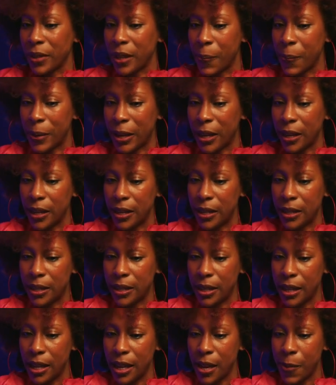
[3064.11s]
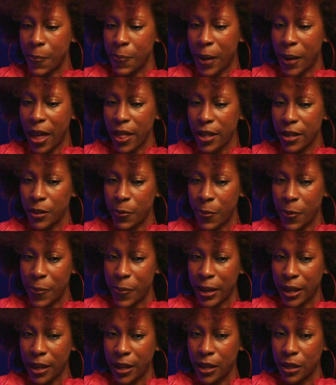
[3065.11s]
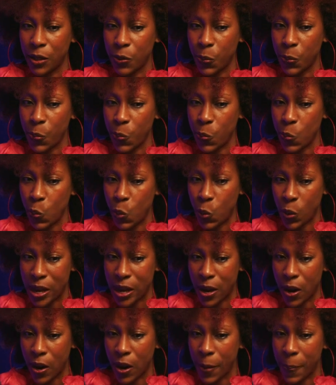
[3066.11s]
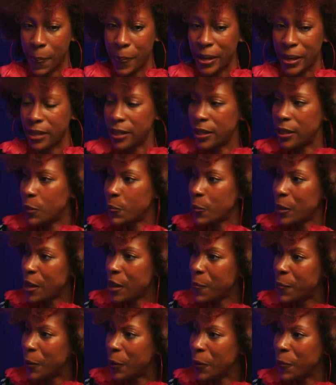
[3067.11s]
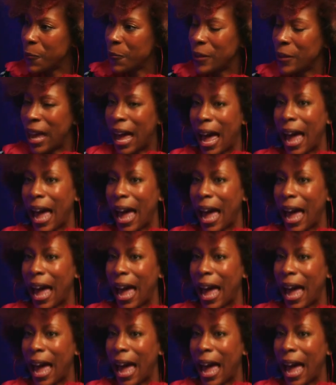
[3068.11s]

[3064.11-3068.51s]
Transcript: because it bothers me because we are business people.